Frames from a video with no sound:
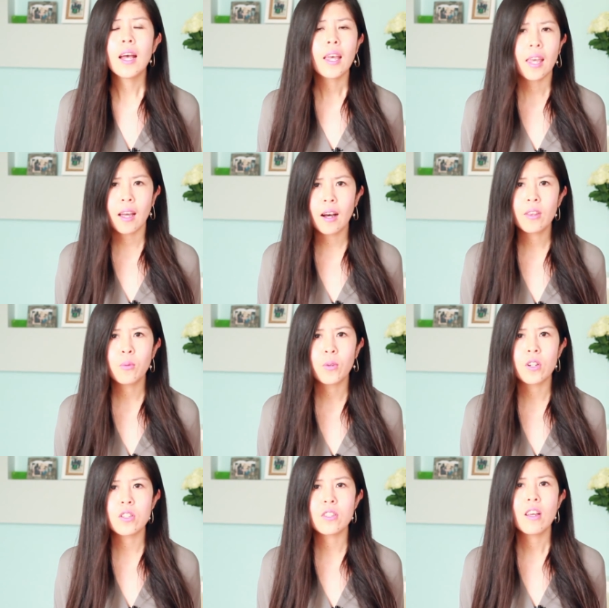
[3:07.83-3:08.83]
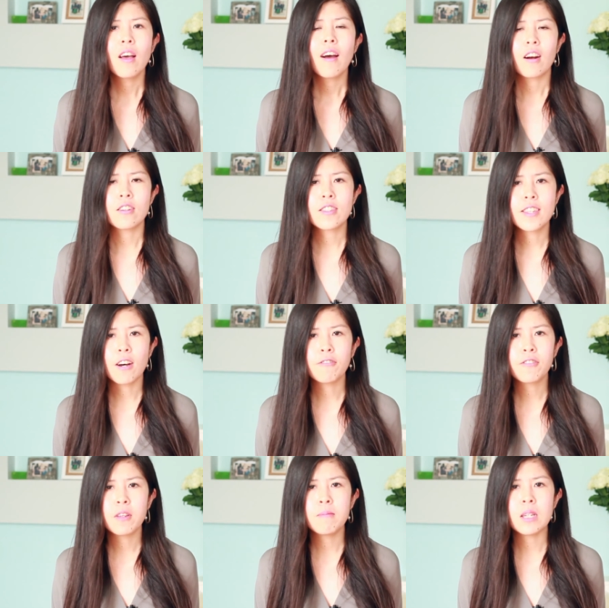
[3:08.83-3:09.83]
In other words, our
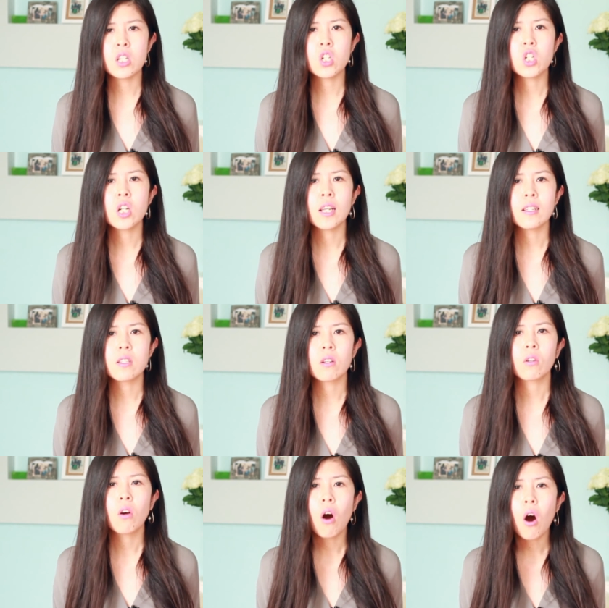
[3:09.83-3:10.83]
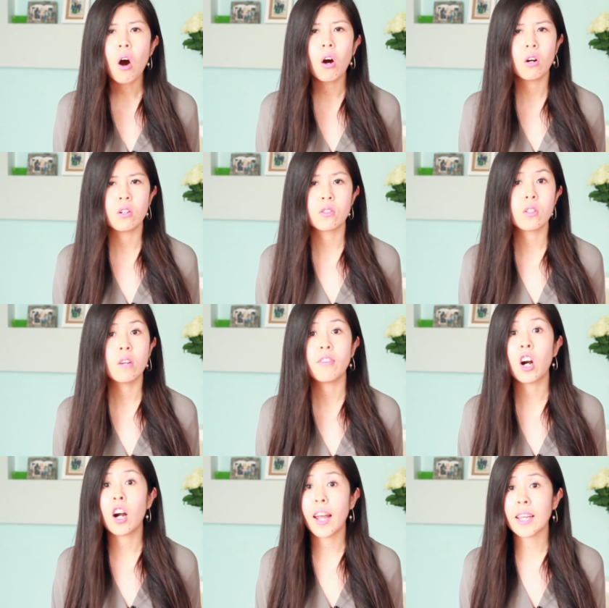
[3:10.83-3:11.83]
self-image is the cause of
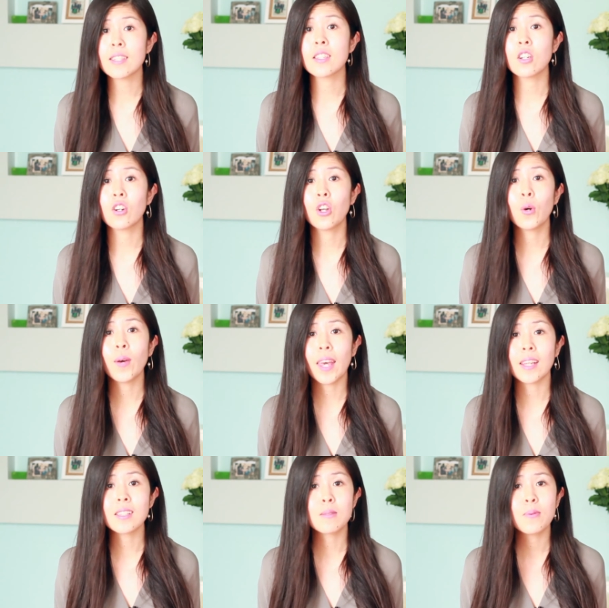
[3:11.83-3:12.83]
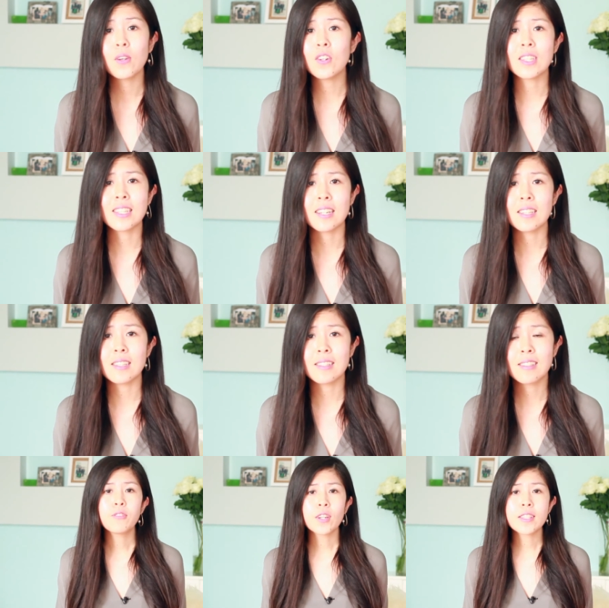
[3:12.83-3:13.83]
our external experiences.
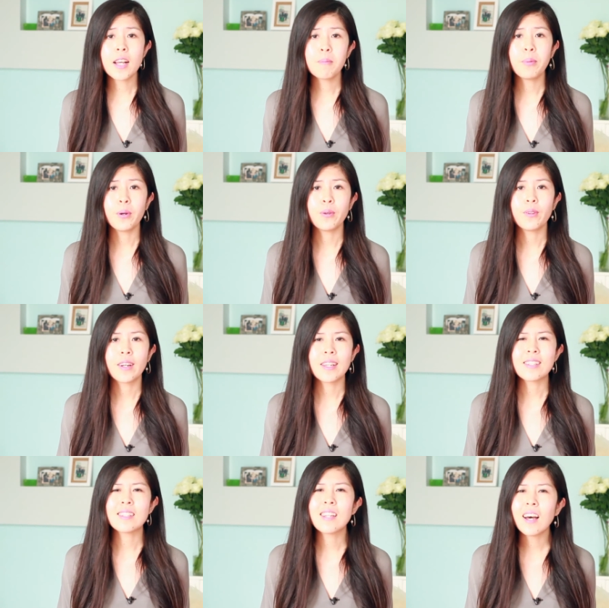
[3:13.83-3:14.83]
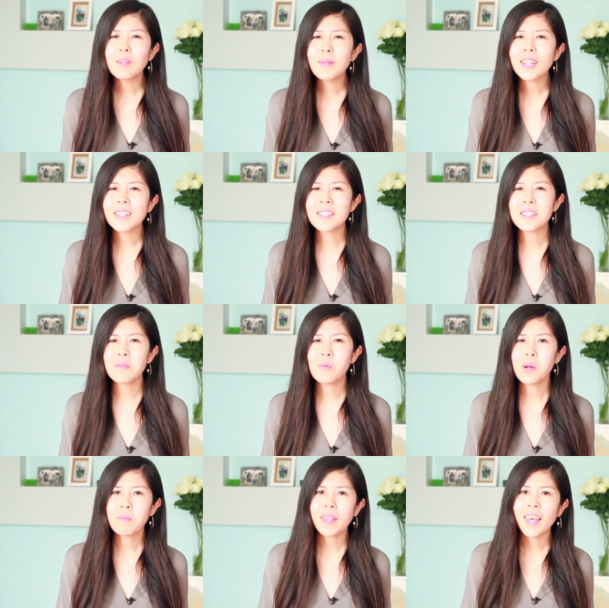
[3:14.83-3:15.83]
For example, it's not because
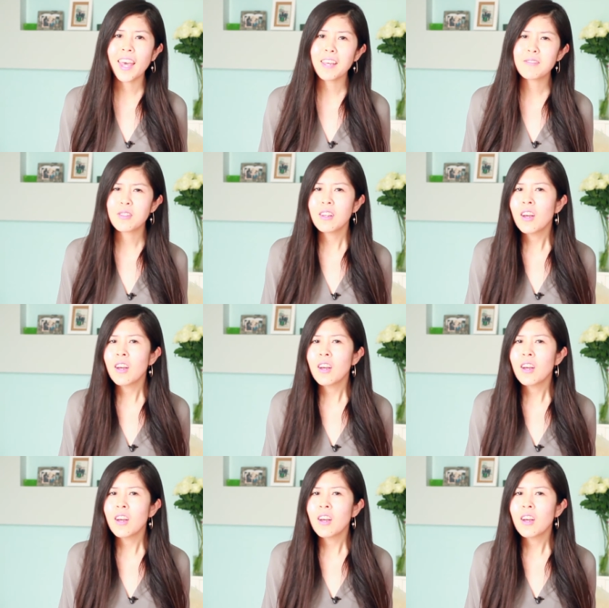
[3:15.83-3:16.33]
someone behaves